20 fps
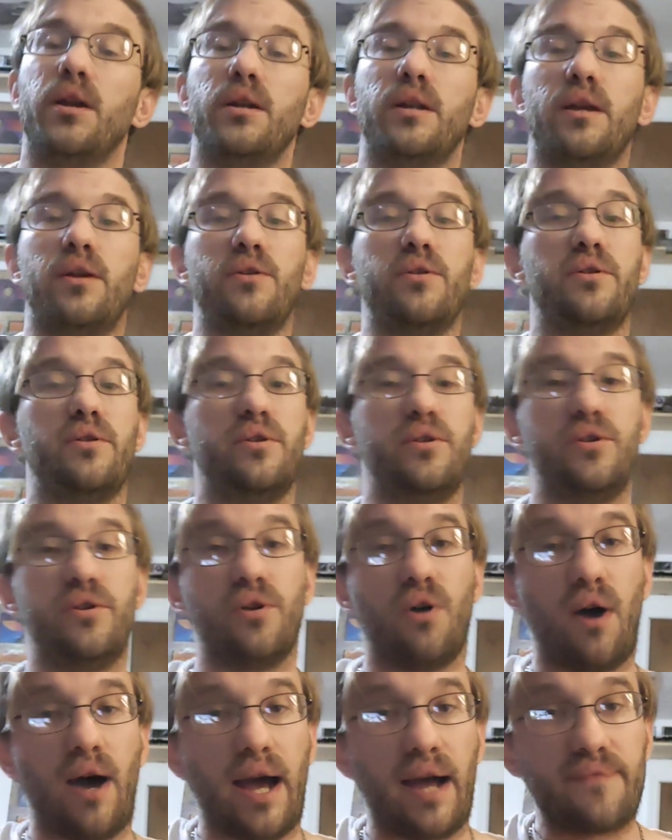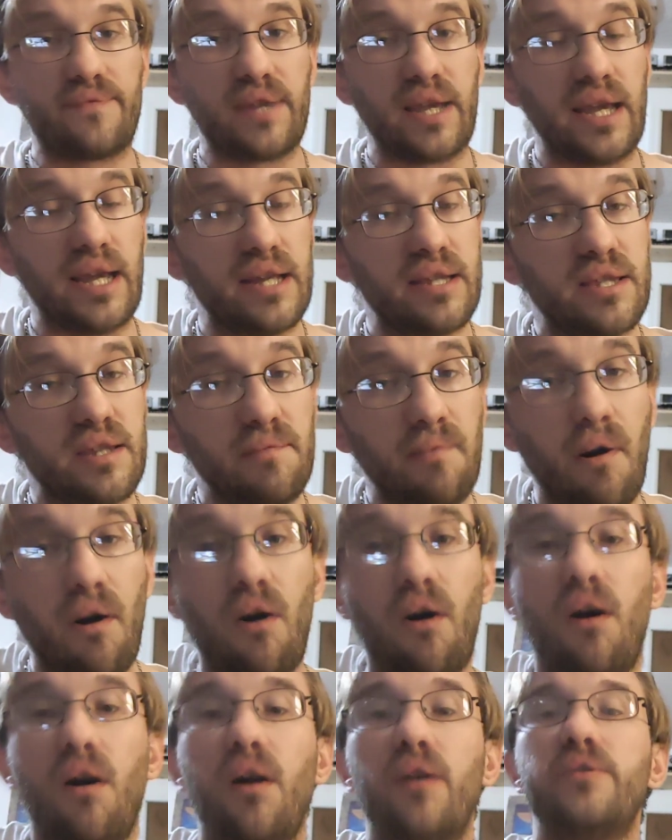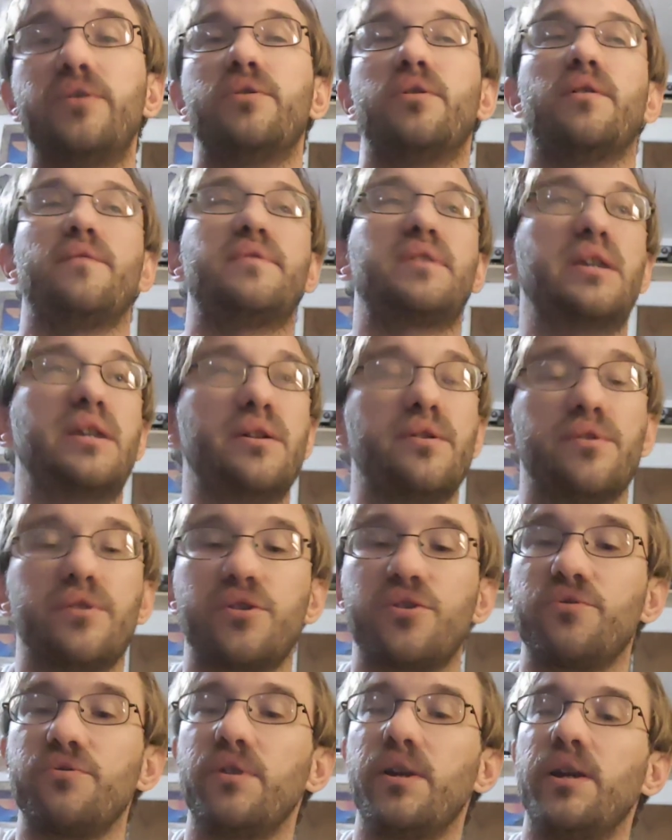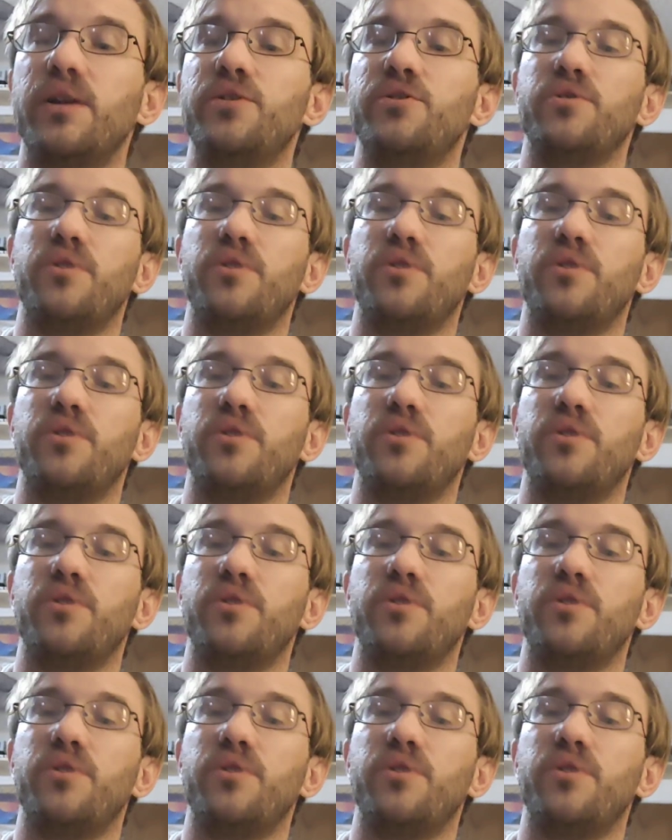And you don't have to hit them hard. You don't have to kill the strings.